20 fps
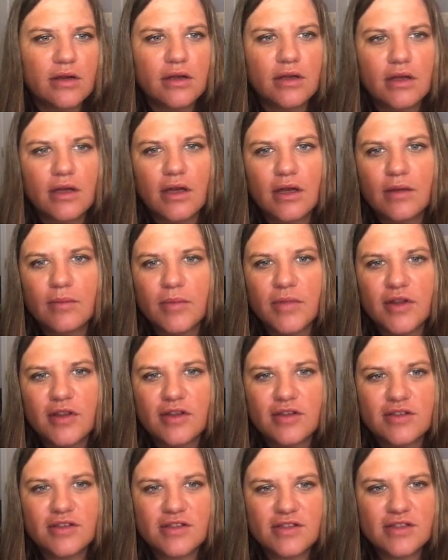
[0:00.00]
yet, but
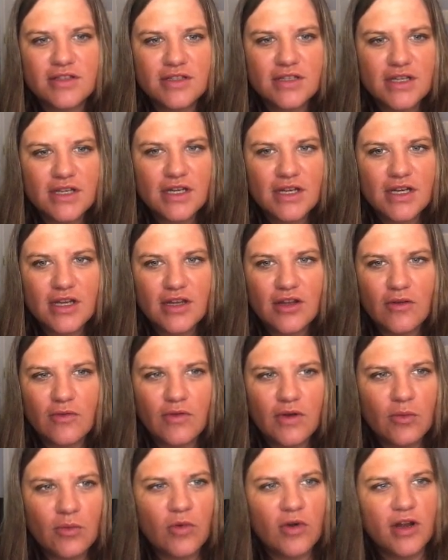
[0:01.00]
this is, if
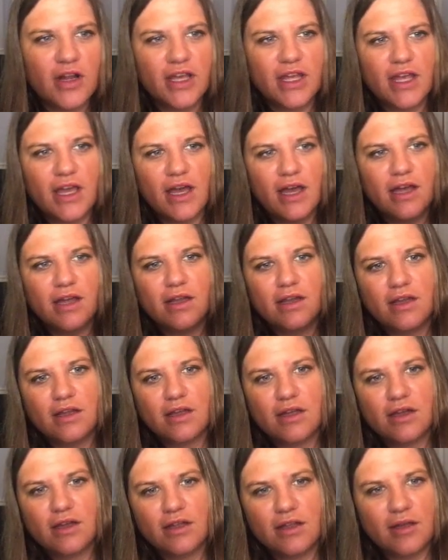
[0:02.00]
we want to get,
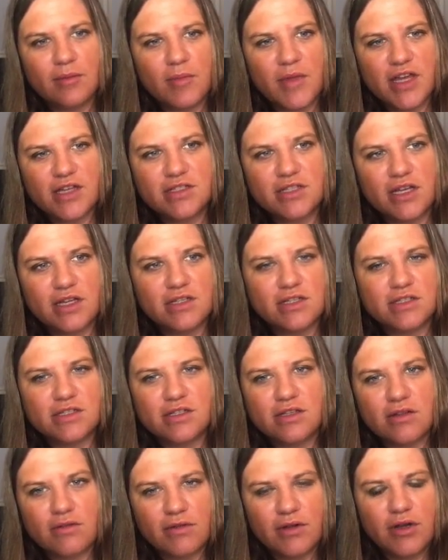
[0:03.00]
make
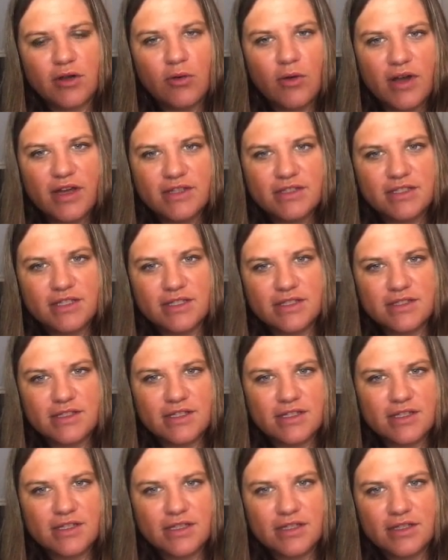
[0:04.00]
changes to the request and
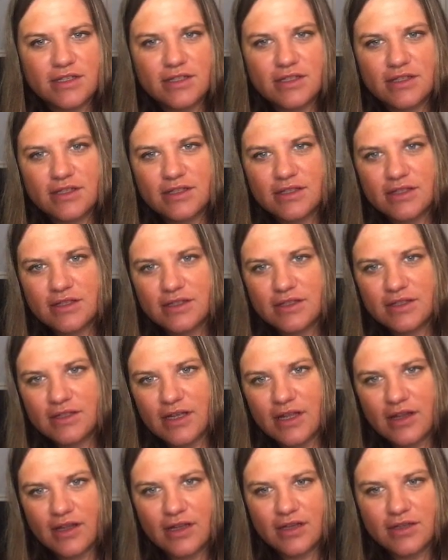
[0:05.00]
send it,
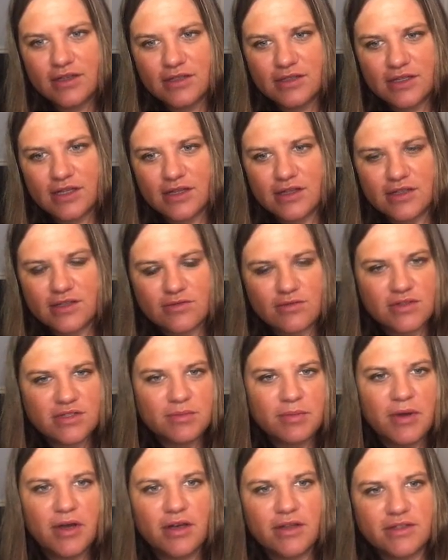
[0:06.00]
and then just get this
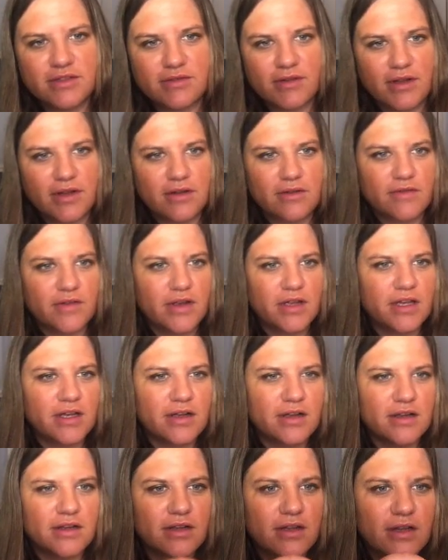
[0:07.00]
response right over
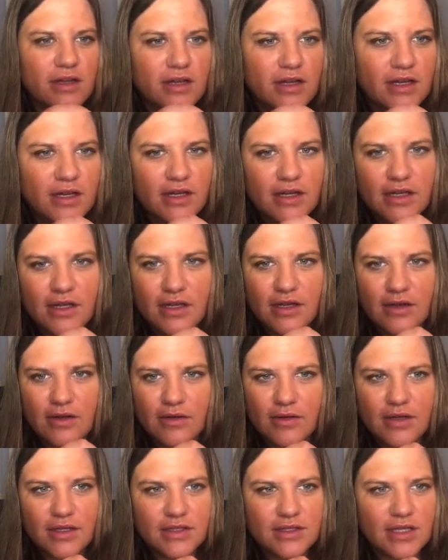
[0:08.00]
here,
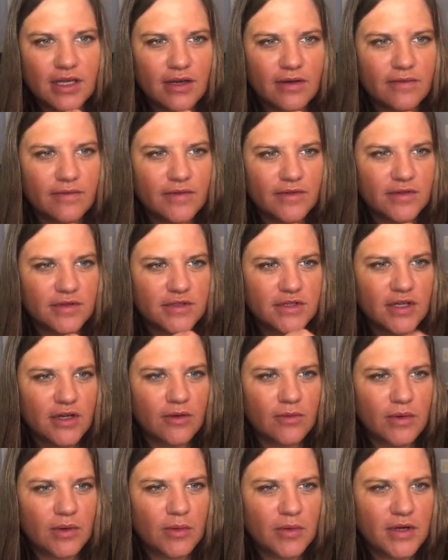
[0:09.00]
it's helpful.
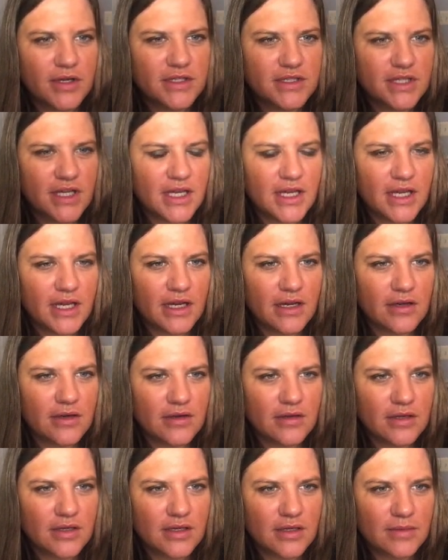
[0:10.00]
So we want to take
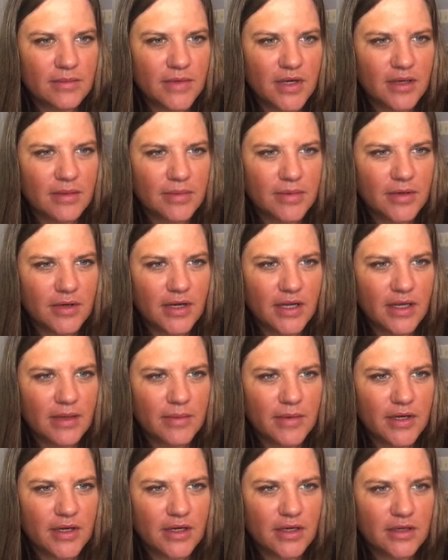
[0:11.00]
out our
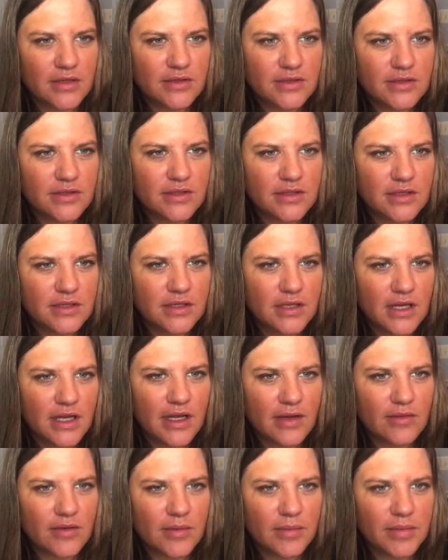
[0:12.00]
parameters
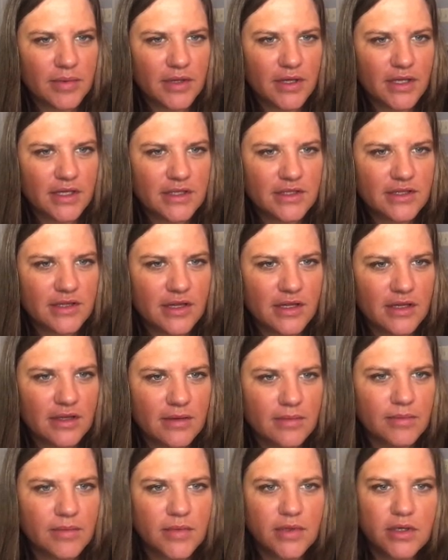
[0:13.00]
and replace
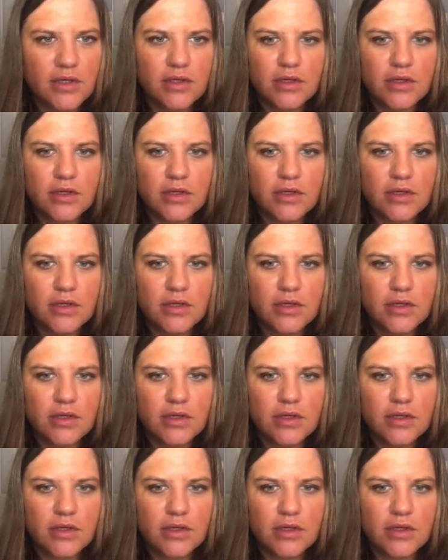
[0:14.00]
them